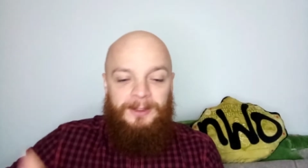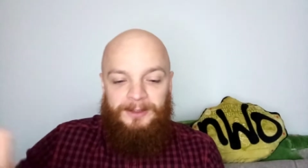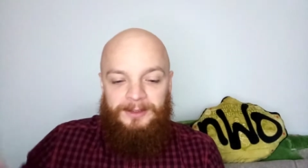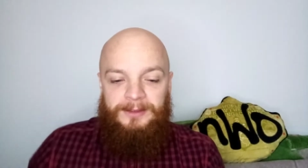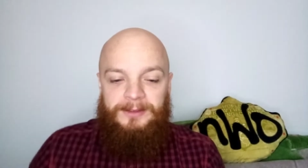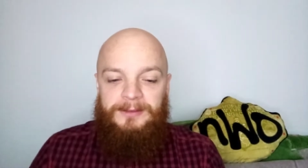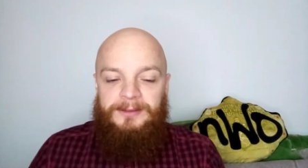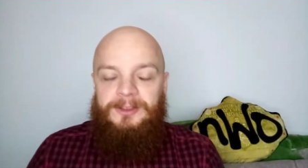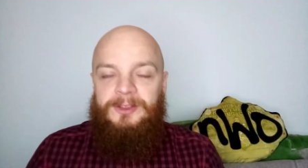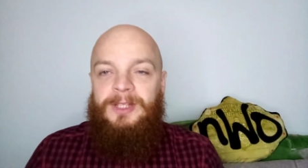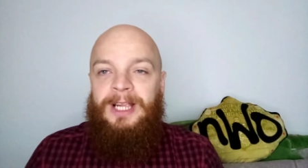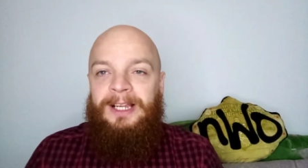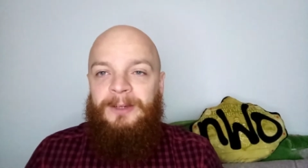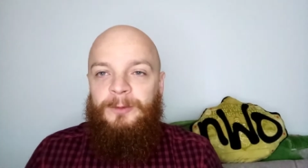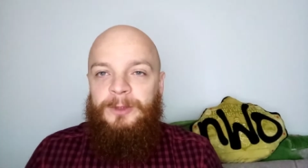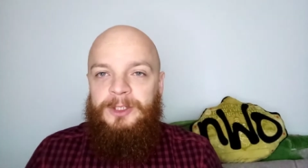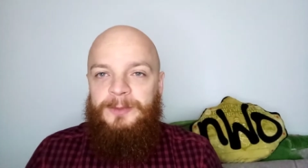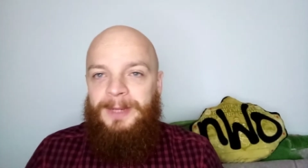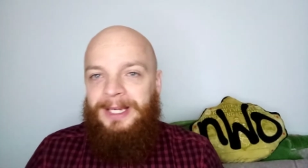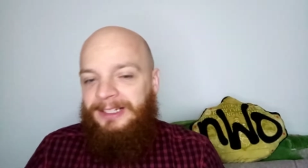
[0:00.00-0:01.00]
starting
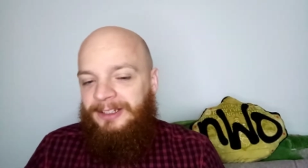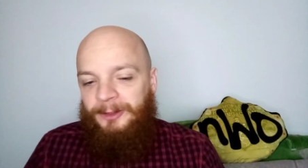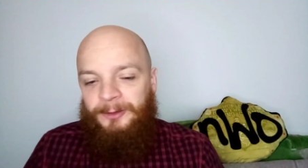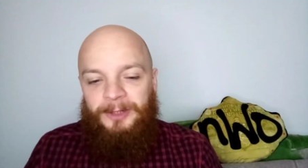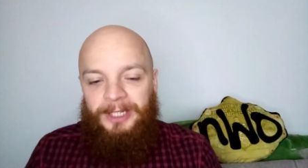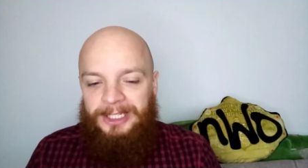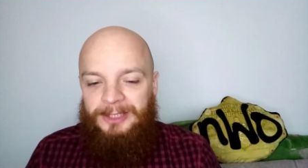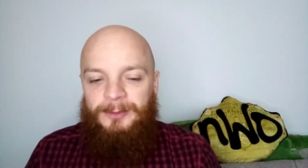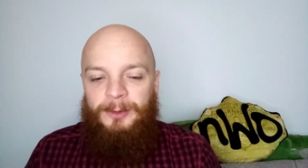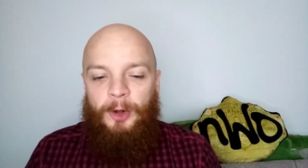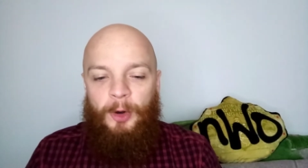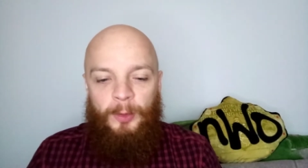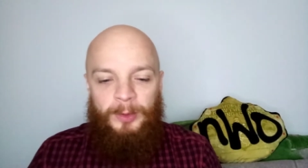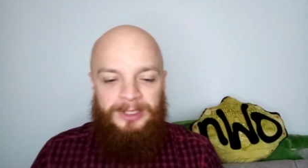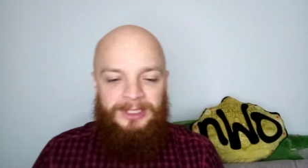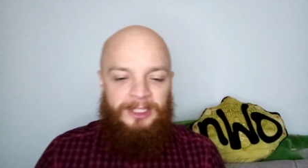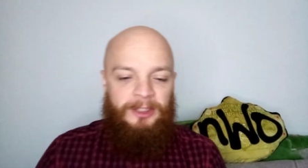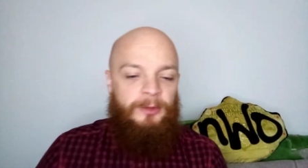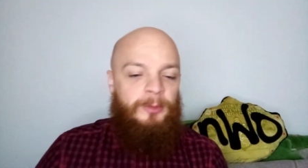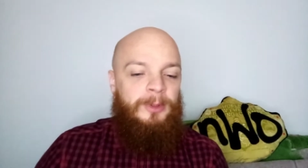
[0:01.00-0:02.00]
with SmackDown, as we always
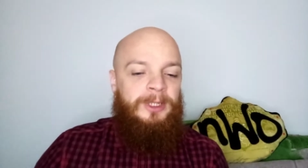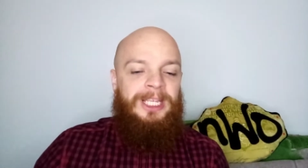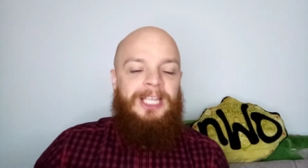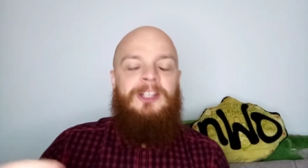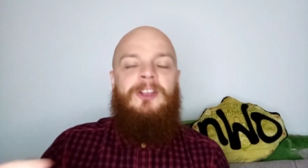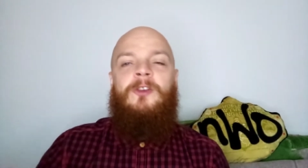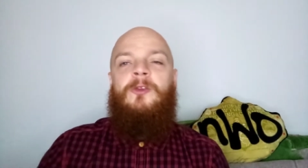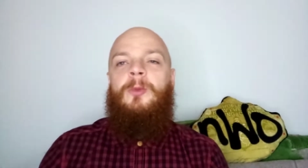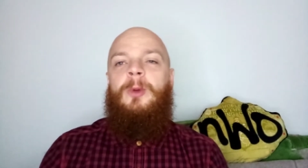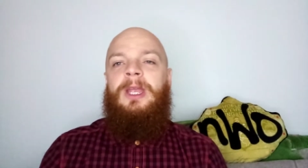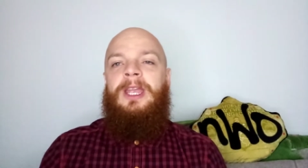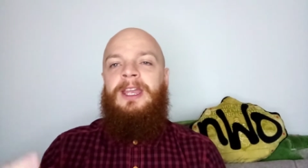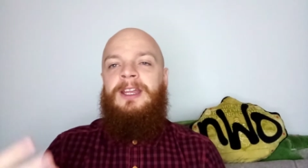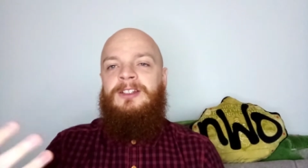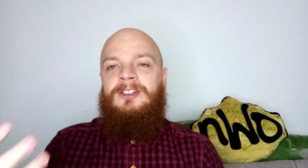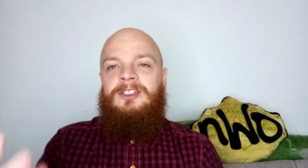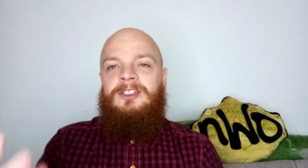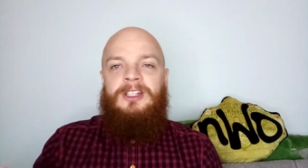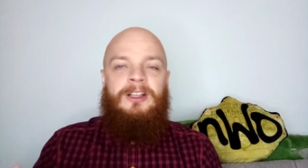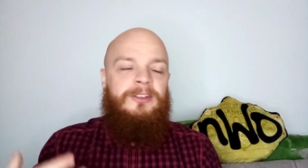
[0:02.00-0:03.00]
do, we kick off with Edge
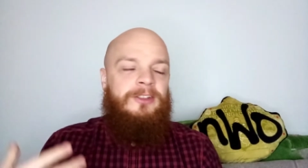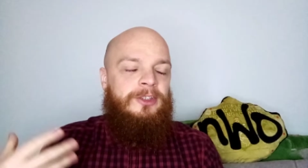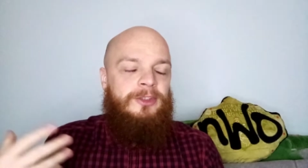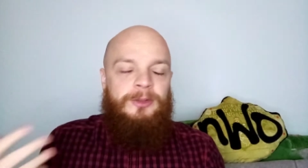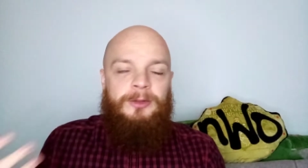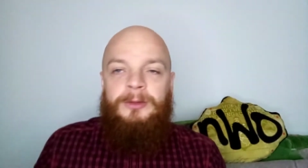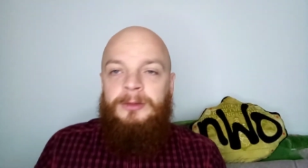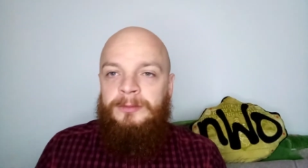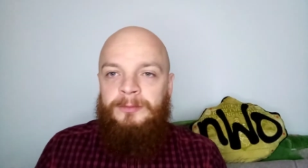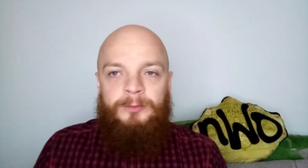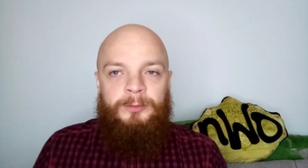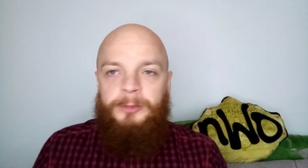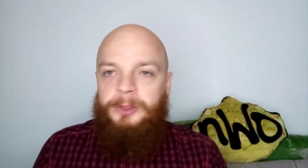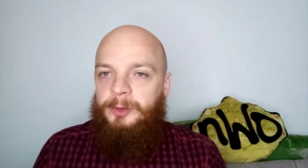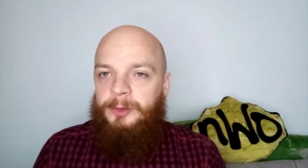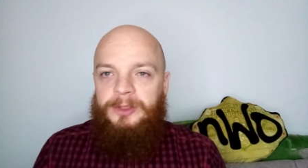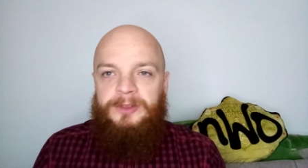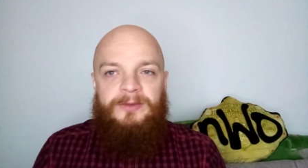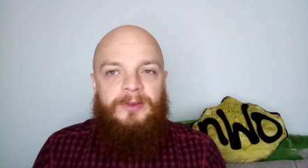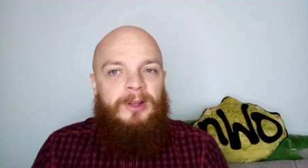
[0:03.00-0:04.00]
starting the show, which
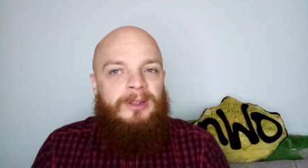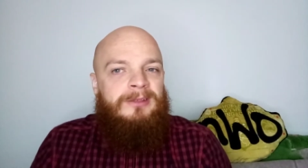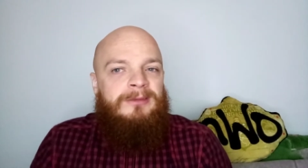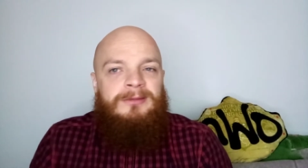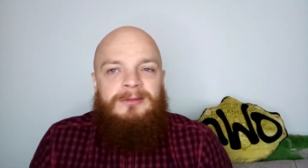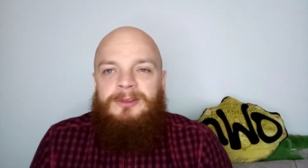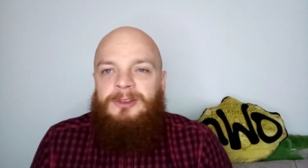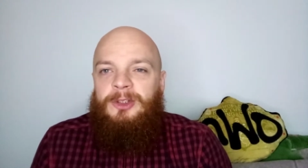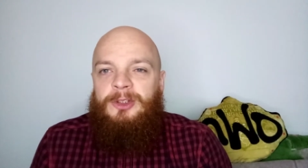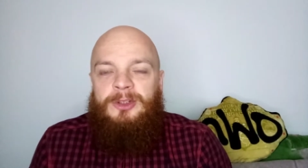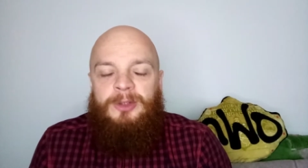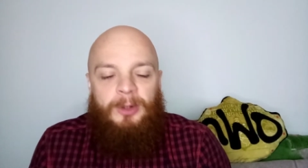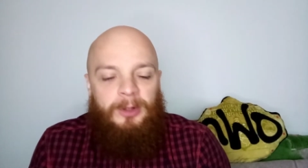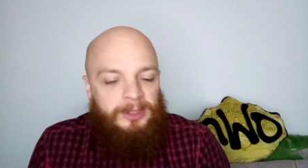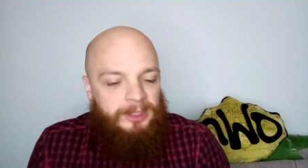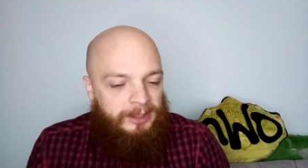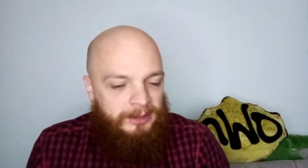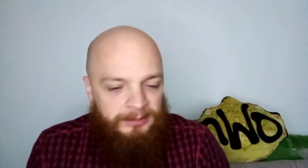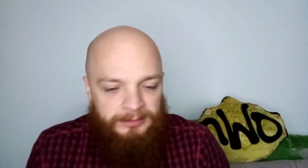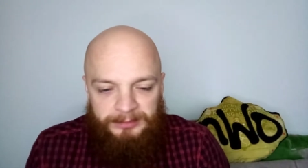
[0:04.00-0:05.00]
was fun. Good
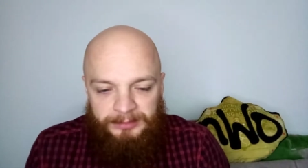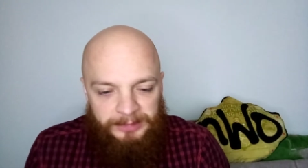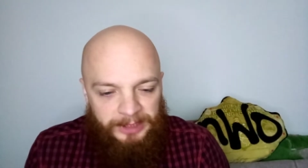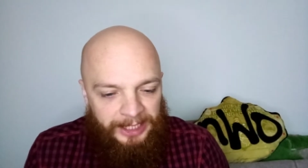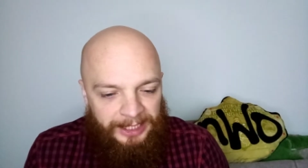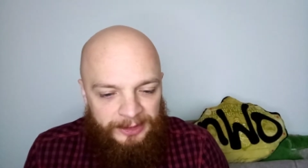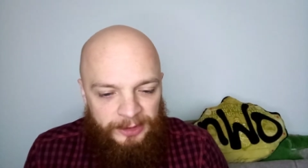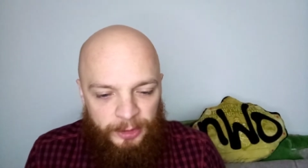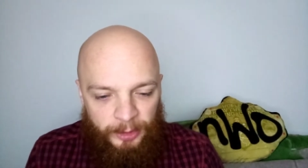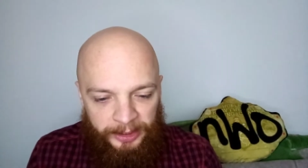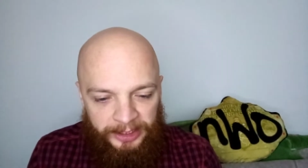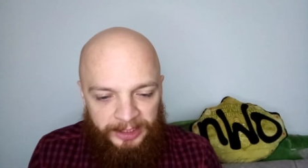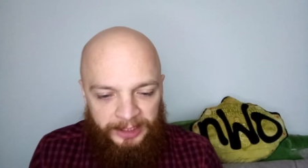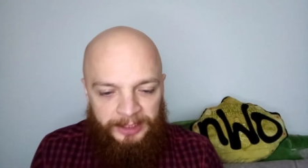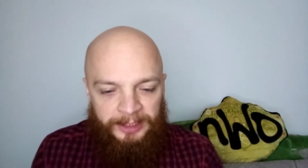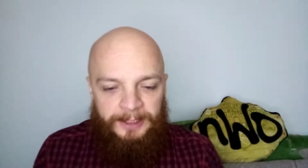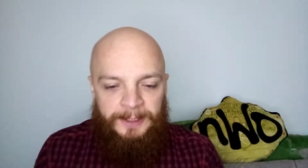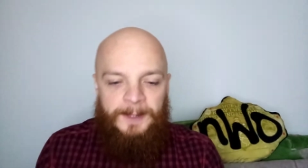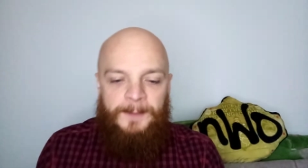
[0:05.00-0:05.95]
talker. I enjoyed it.